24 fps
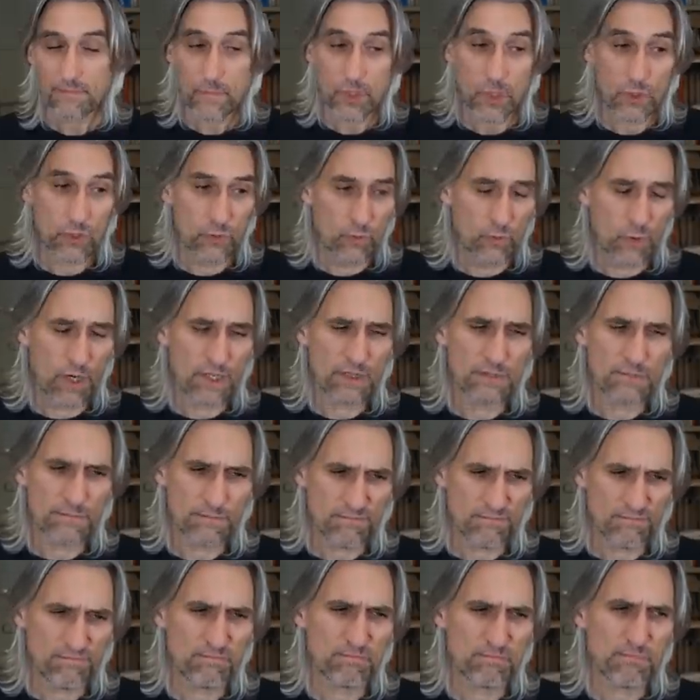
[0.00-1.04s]
who won
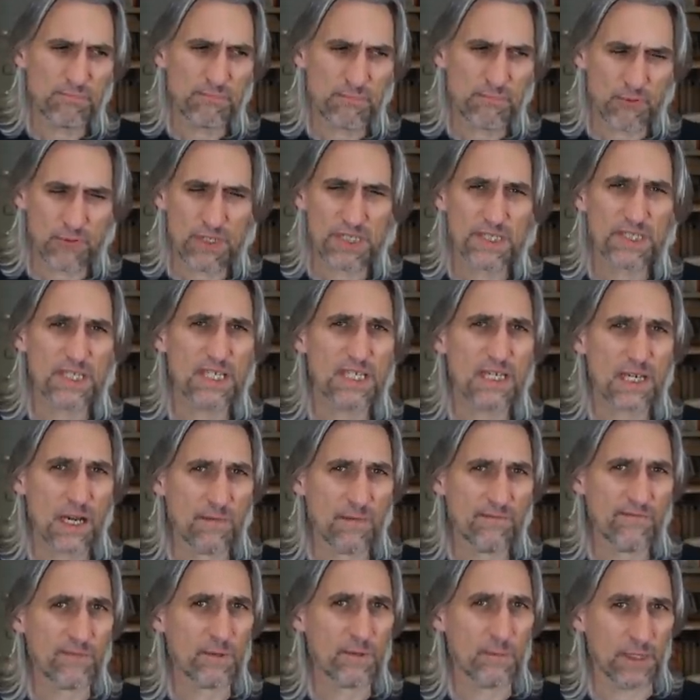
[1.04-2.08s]
pretty
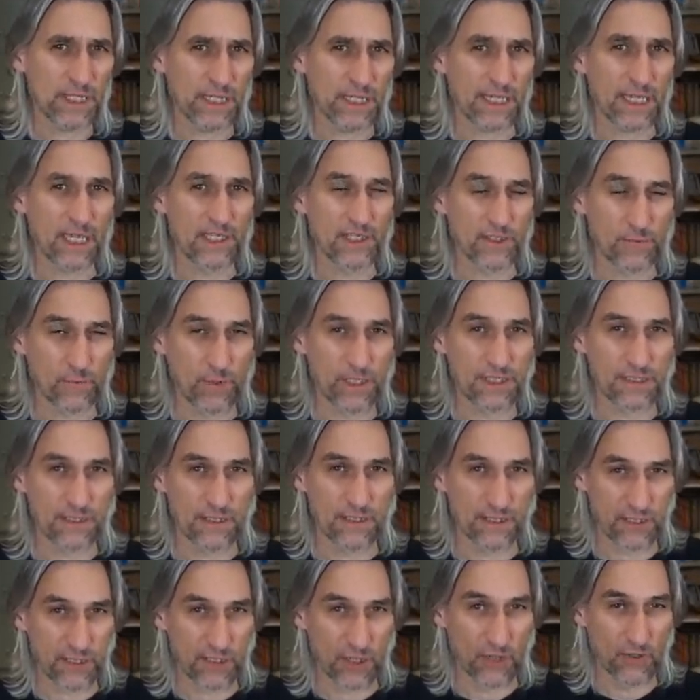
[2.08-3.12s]
comfortably against Wesley.
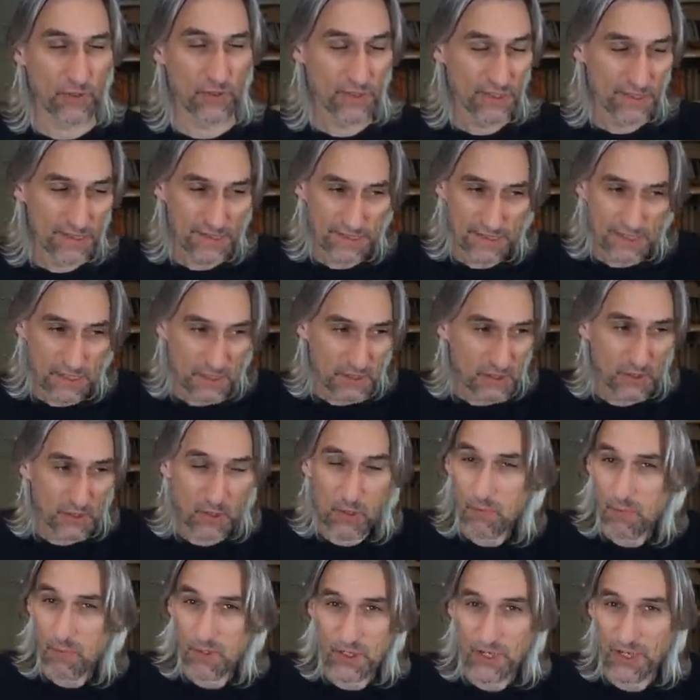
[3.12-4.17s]
So
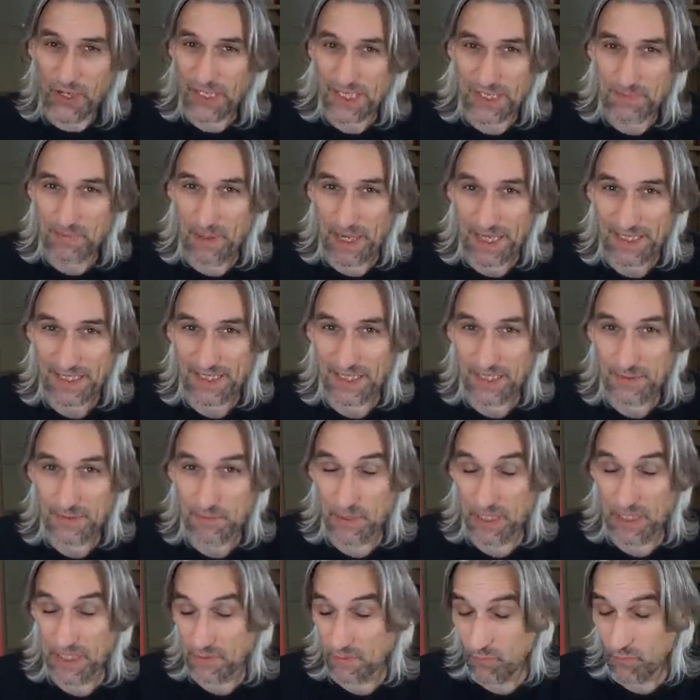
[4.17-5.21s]
not what I expected,
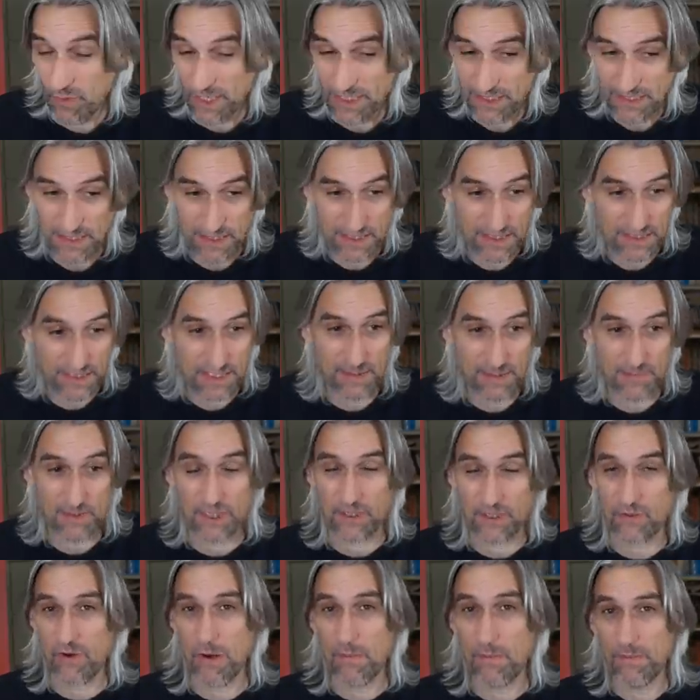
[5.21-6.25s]
but Wesley seemed to
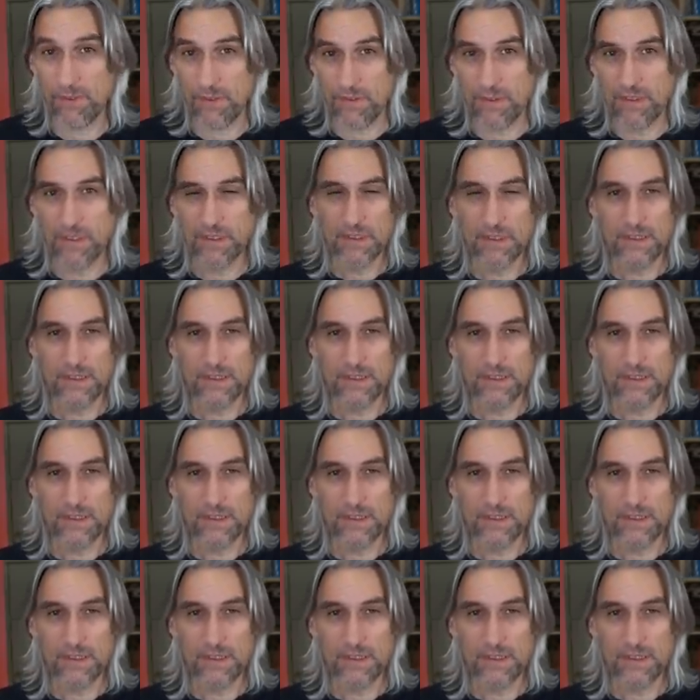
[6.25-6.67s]
crumble.